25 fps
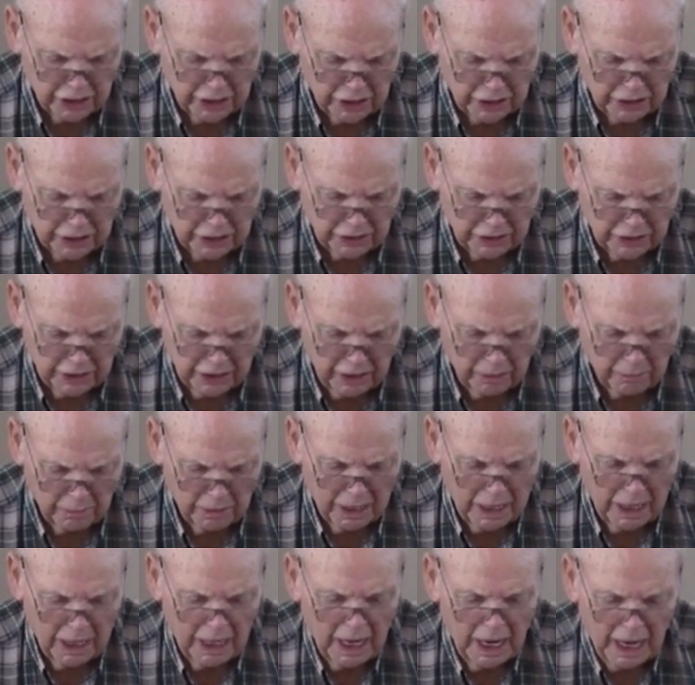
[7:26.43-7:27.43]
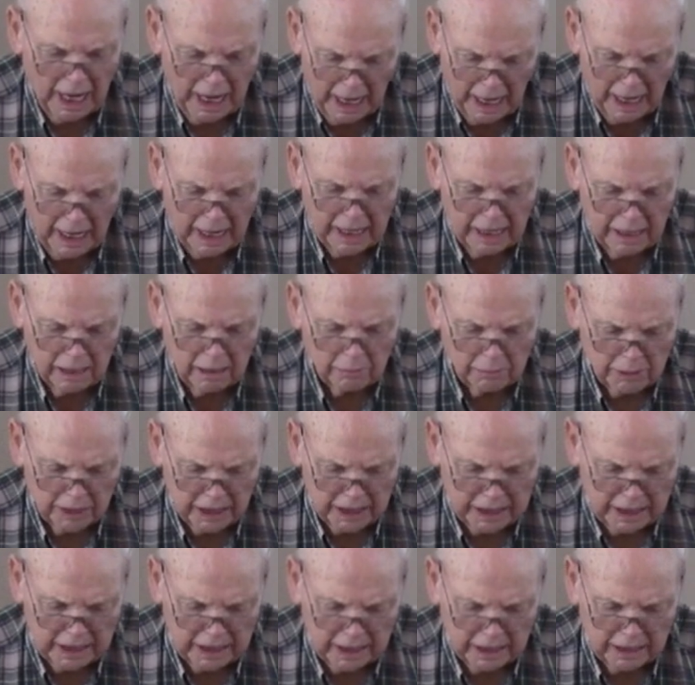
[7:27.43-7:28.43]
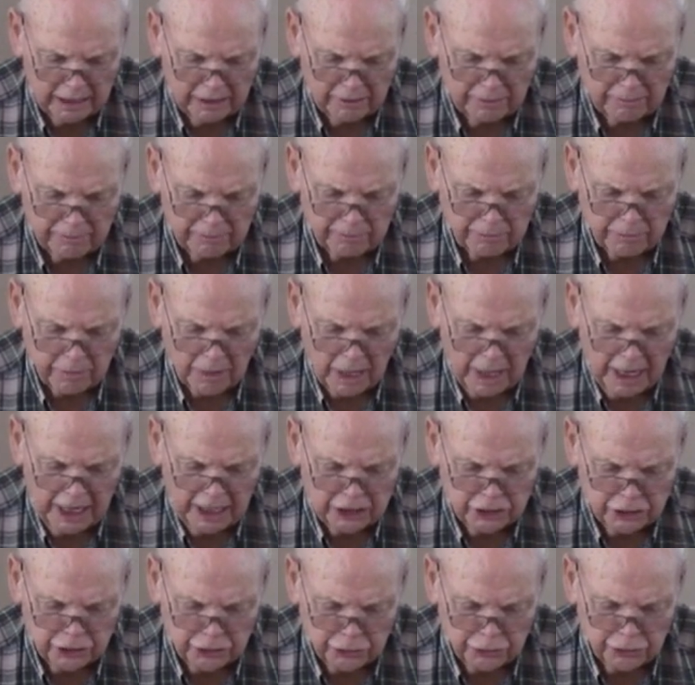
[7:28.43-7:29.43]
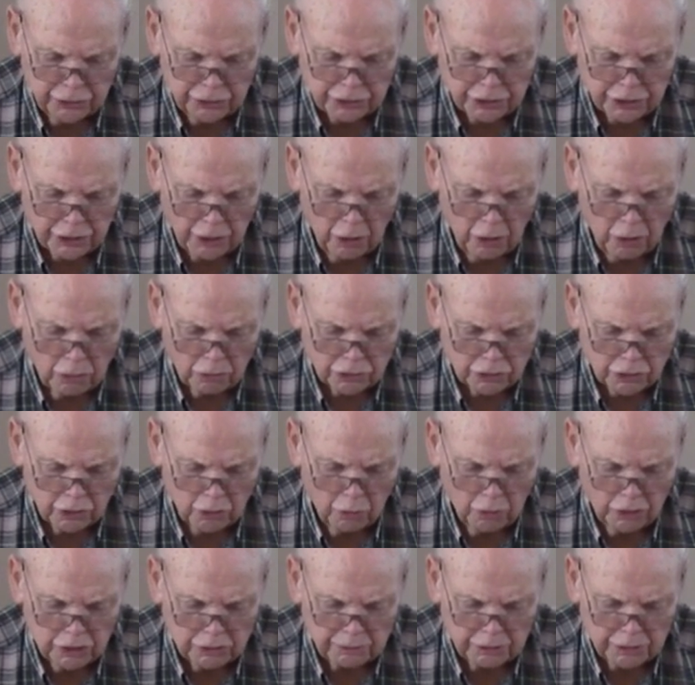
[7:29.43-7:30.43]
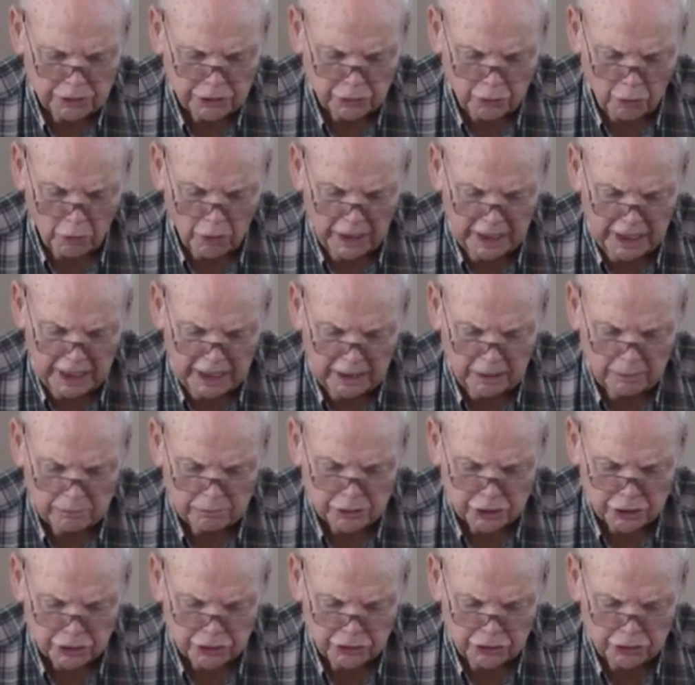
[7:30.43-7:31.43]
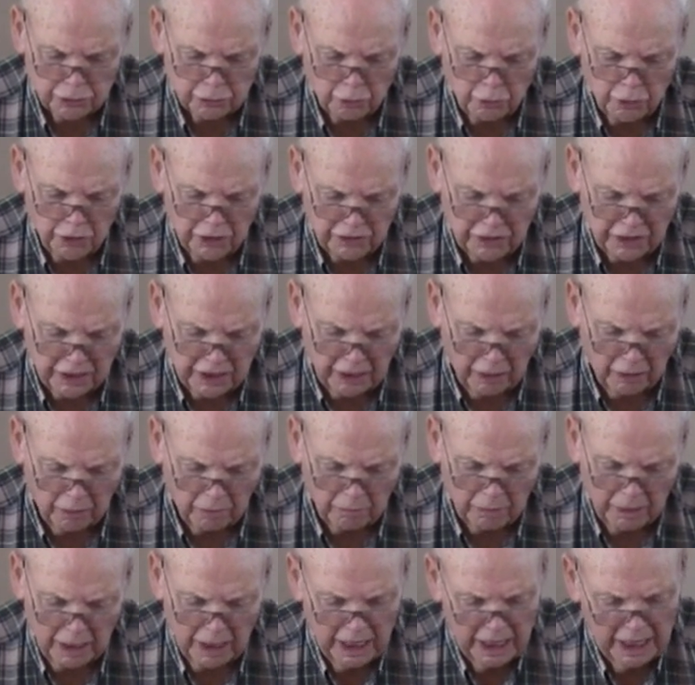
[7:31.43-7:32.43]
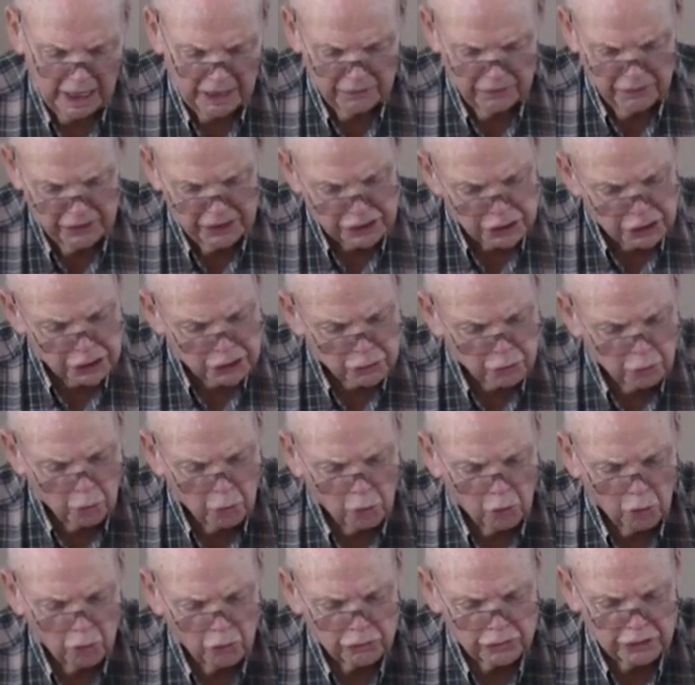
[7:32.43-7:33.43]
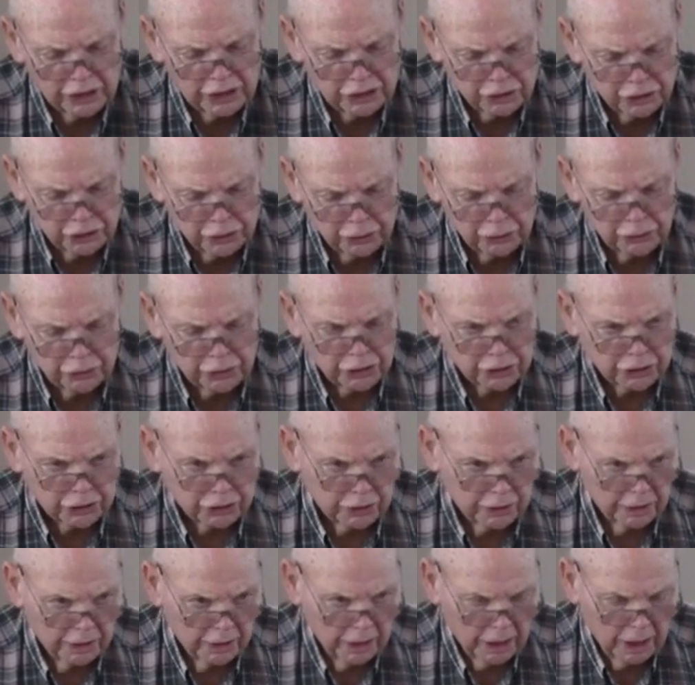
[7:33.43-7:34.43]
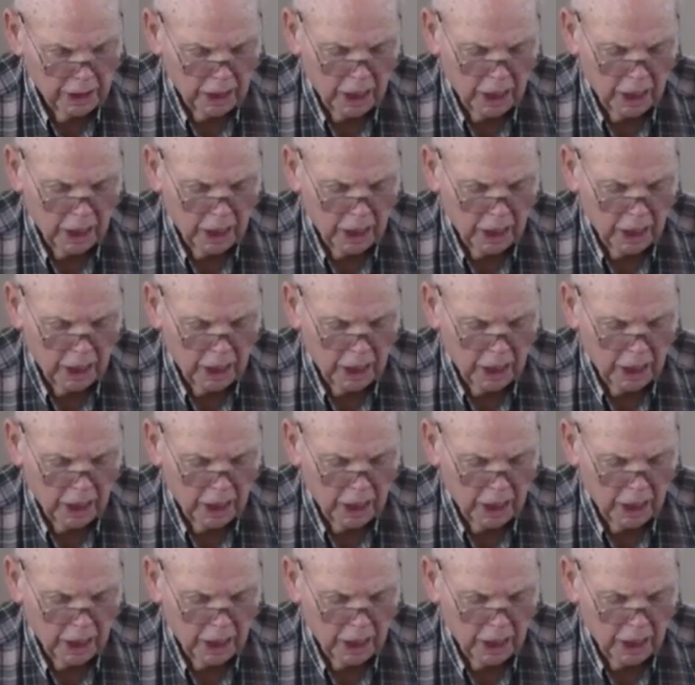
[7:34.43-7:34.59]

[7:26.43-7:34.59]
said unto them, I am he. And Judas also, which betrayed him, stood with him. And this is where that Judas